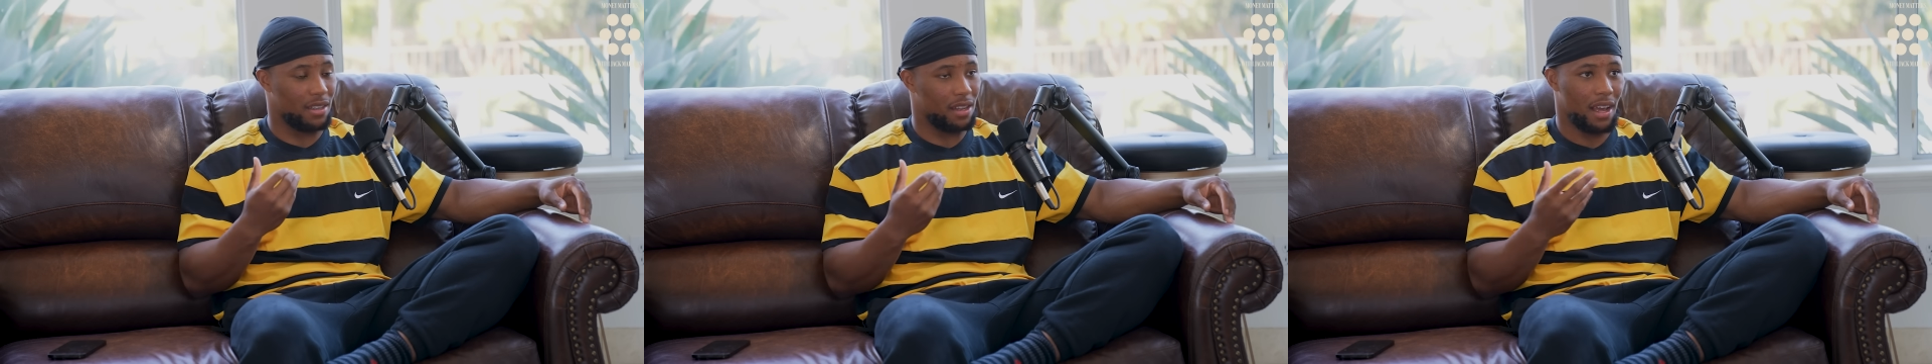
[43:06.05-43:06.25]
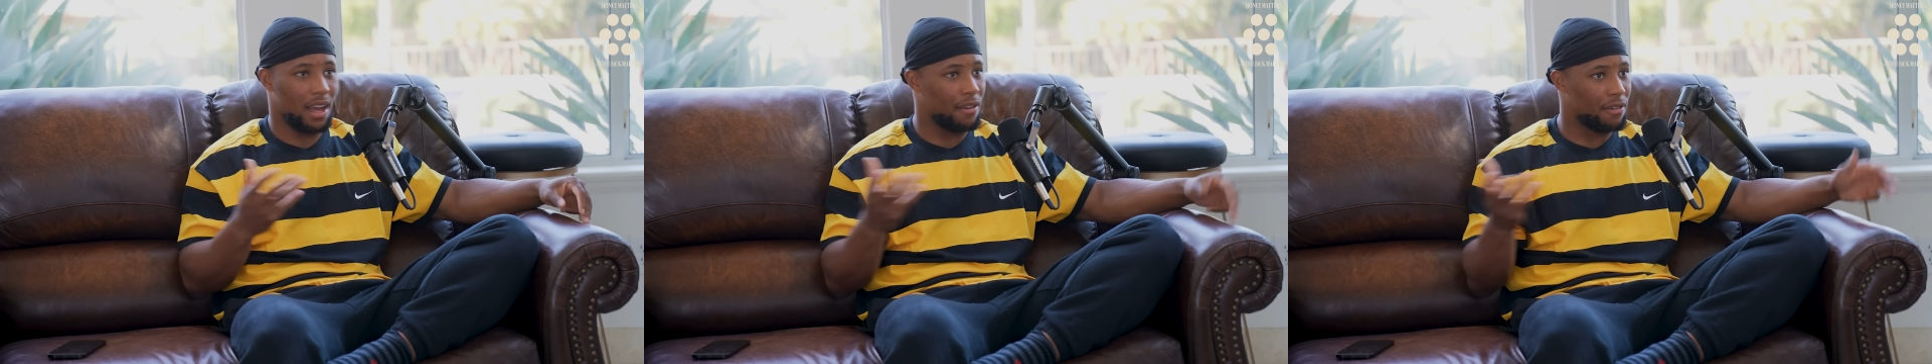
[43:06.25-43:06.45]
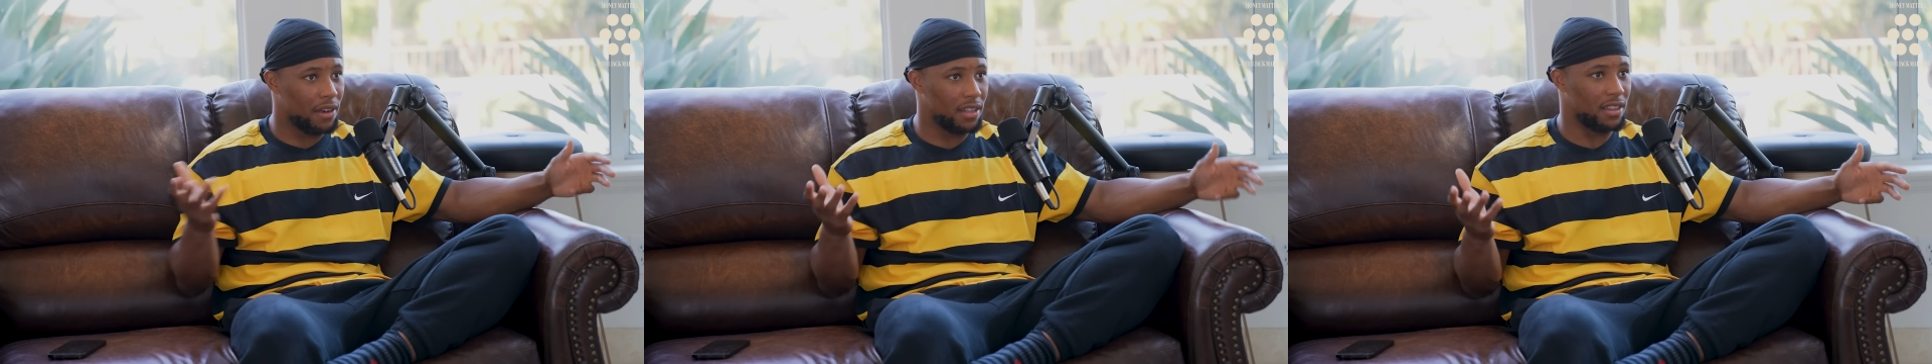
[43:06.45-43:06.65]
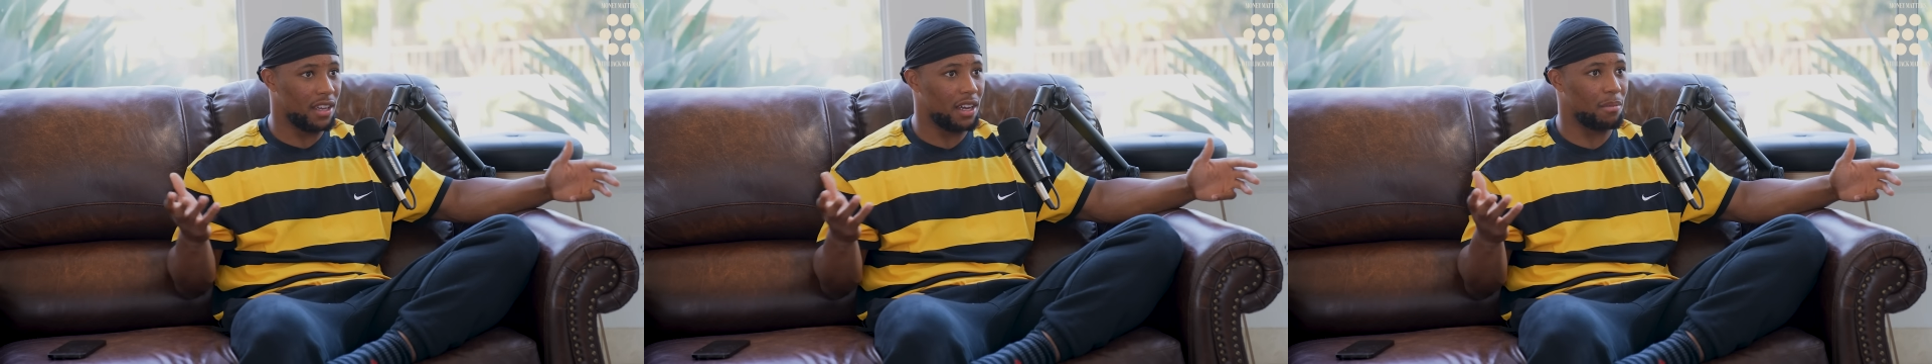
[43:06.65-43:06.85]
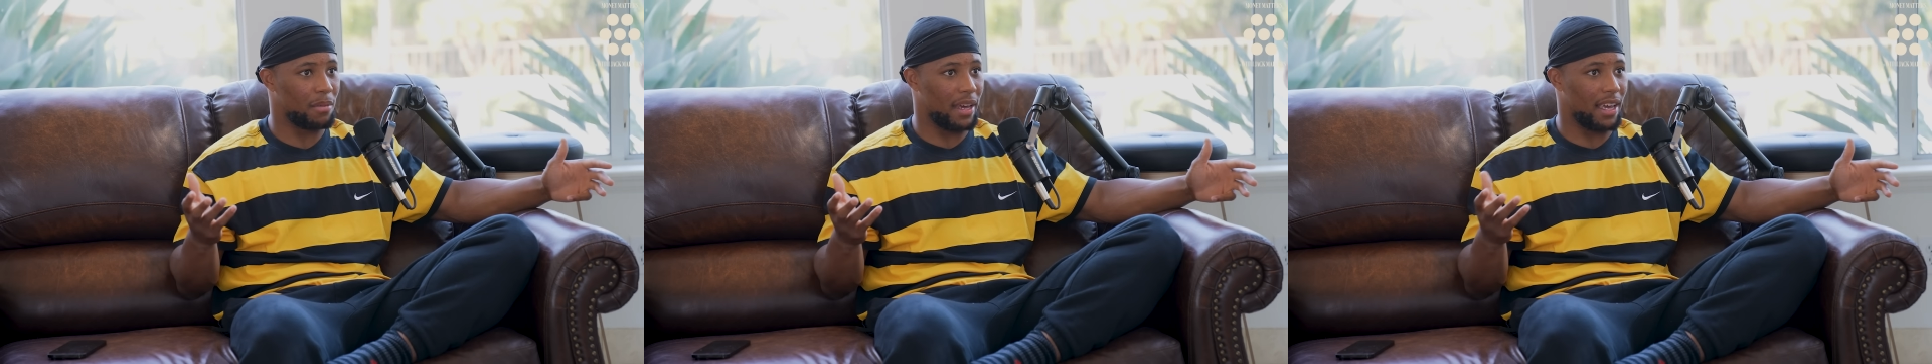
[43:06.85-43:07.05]
Nah, fuck
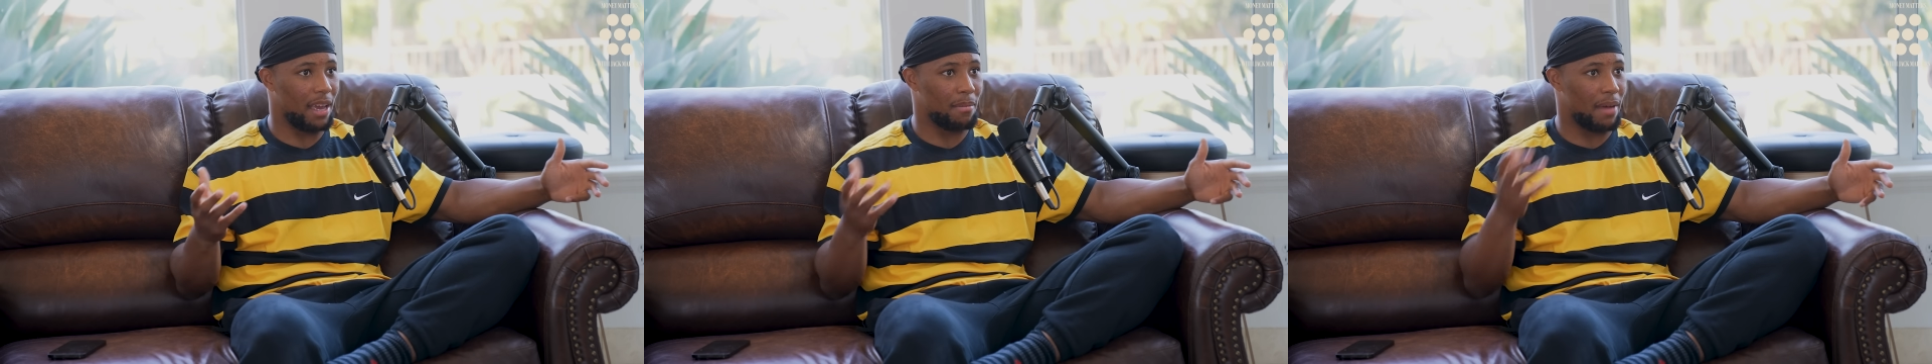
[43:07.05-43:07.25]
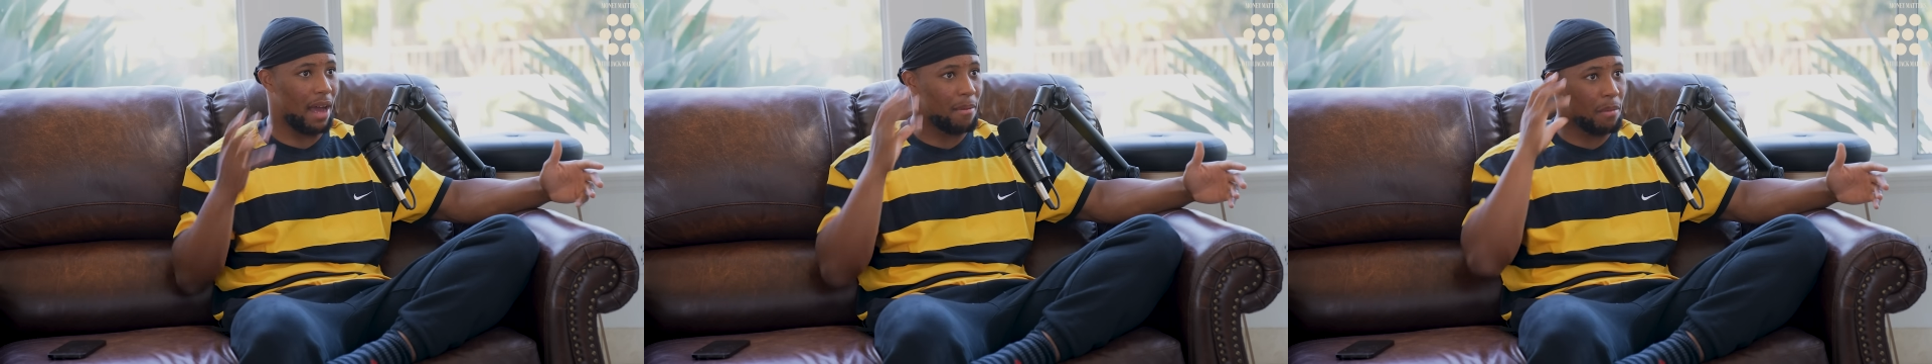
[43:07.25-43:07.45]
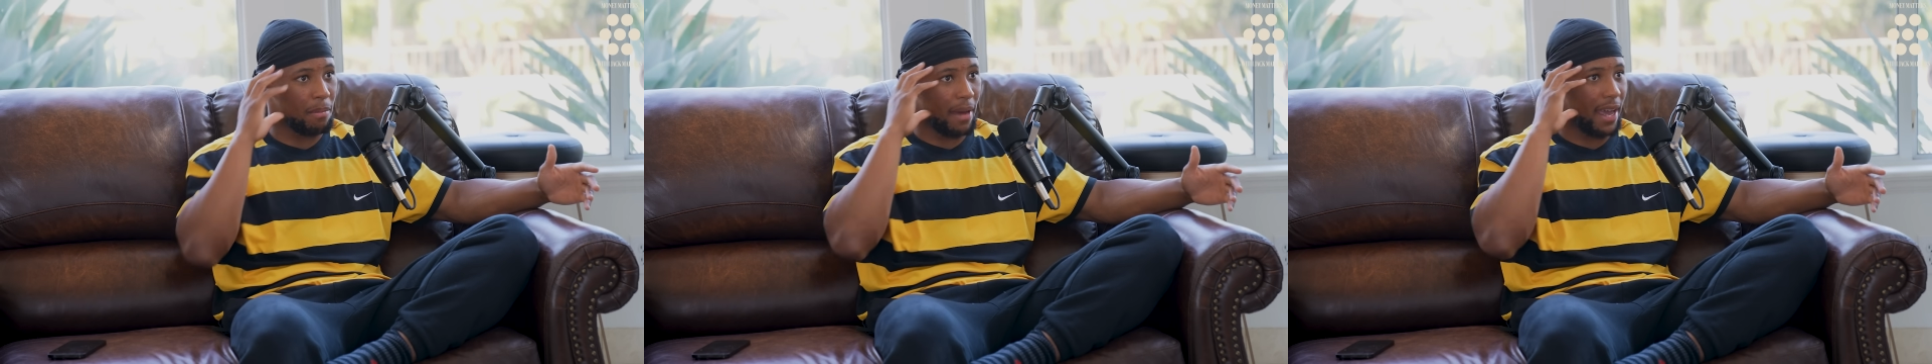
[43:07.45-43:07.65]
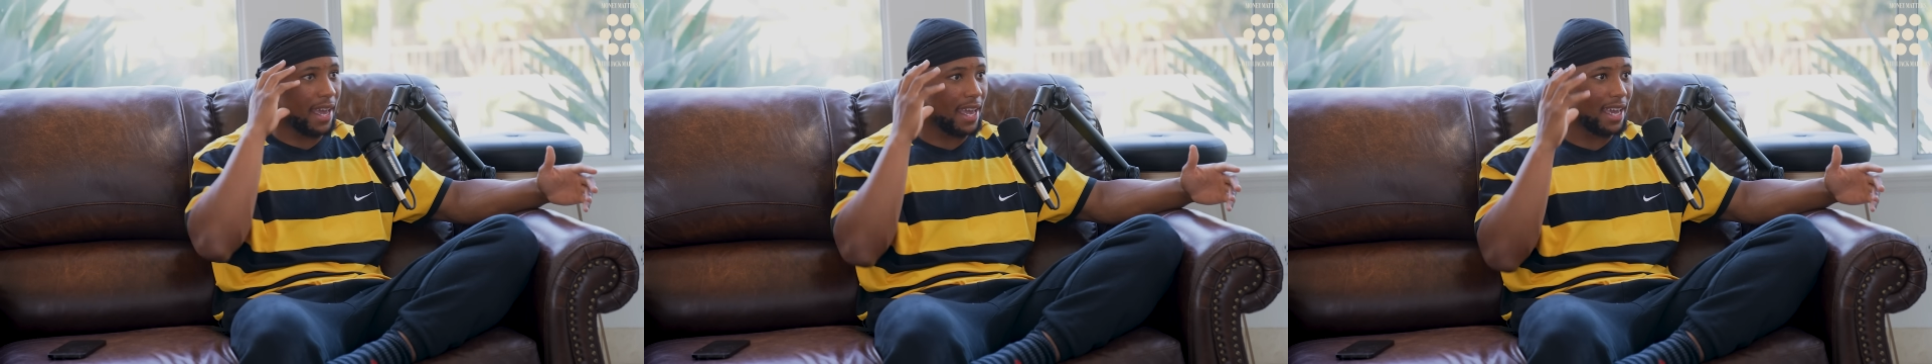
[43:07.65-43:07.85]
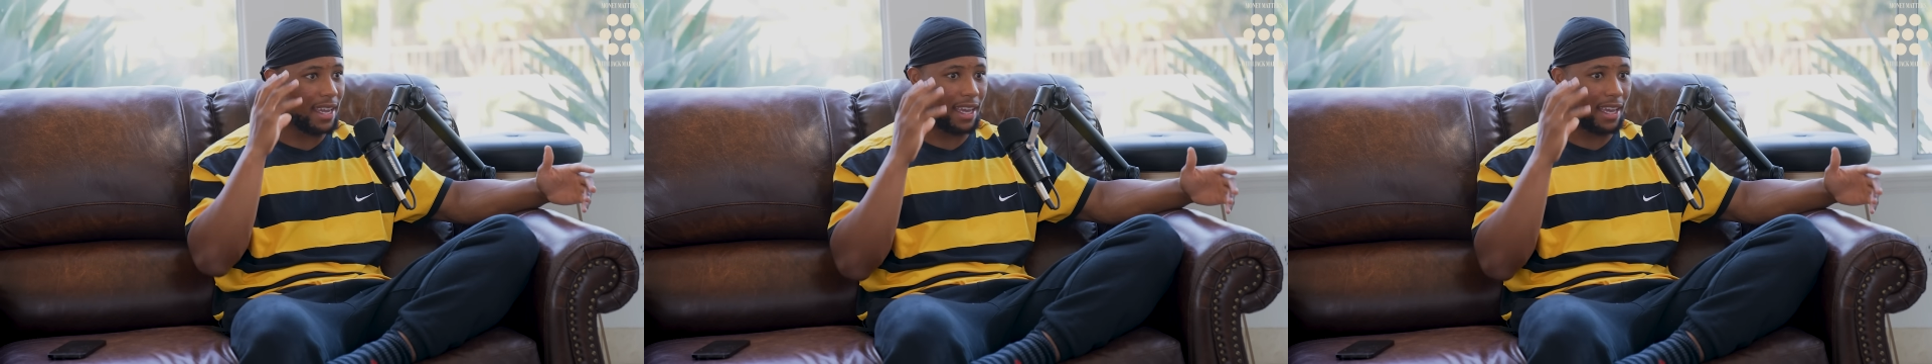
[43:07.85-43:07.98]
them. Like I'm in my head.